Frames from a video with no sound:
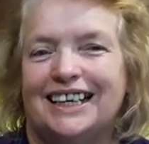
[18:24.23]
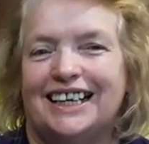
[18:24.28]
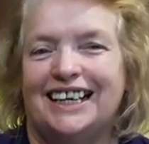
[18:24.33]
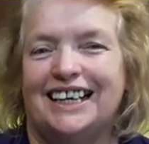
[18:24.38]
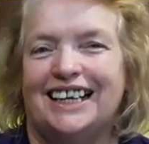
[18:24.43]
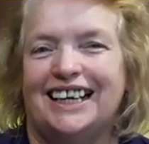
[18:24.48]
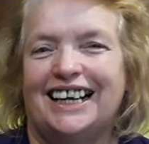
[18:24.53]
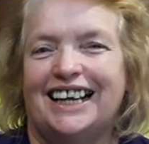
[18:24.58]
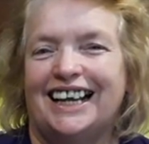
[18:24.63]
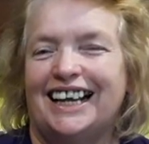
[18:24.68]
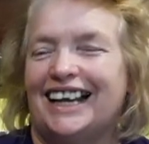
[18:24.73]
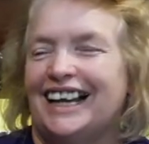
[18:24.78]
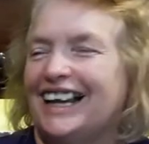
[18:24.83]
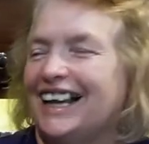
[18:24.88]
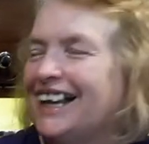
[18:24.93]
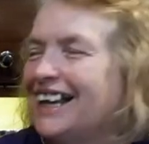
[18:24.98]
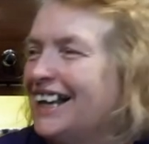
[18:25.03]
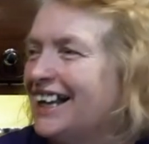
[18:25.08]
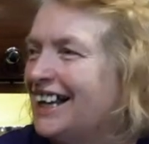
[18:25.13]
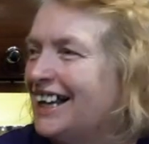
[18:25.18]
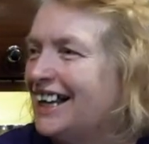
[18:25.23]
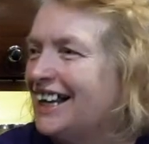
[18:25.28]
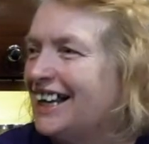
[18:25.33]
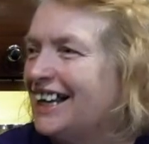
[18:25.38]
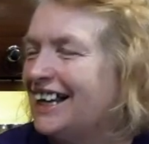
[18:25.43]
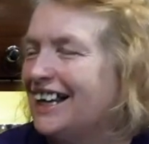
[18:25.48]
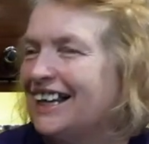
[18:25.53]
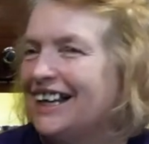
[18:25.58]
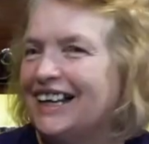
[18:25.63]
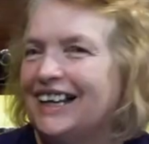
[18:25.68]

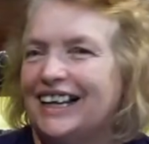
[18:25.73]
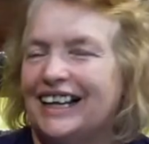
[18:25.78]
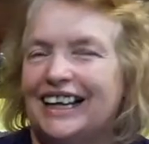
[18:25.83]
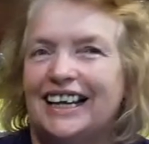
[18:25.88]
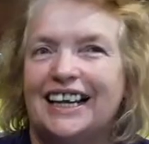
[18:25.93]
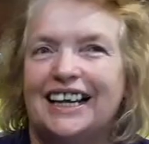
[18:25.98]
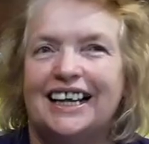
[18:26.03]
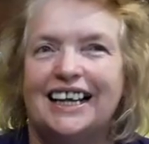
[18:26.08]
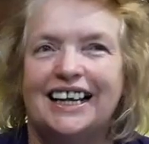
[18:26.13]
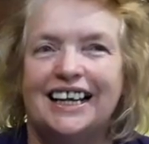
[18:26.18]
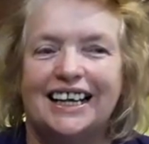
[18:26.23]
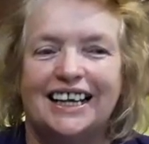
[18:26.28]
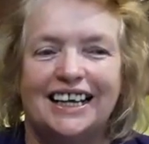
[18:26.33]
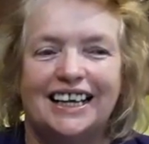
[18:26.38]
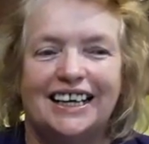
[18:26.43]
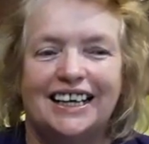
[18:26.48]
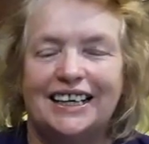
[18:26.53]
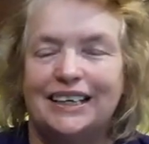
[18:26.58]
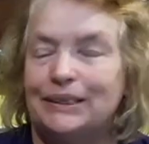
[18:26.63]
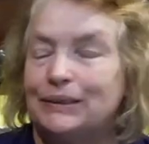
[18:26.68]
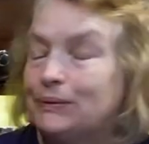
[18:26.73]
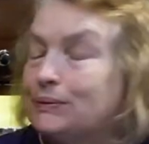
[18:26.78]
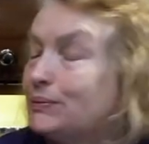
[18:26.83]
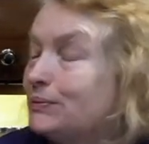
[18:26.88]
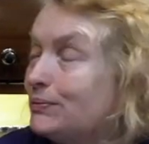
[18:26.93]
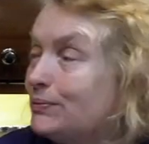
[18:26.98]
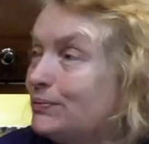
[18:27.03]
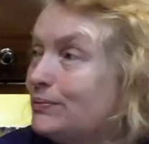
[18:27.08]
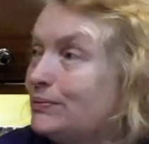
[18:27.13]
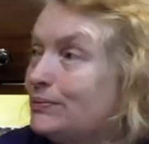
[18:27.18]

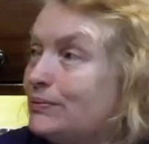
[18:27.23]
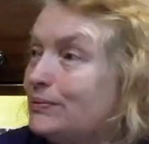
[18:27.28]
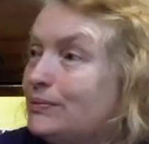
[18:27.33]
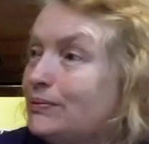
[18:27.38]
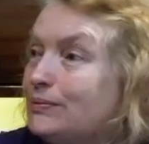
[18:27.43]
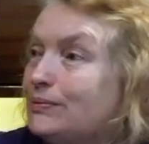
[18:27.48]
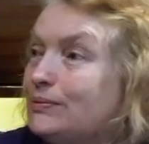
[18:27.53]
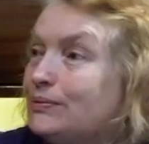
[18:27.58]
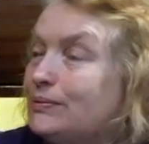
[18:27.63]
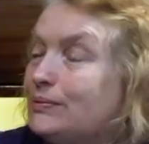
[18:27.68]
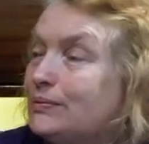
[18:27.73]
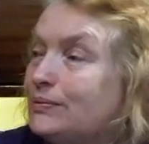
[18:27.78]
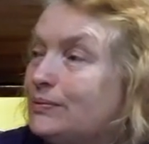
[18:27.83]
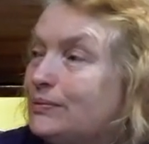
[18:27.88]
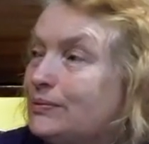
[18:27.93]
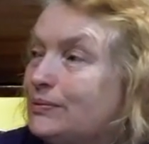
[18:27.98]
(silent)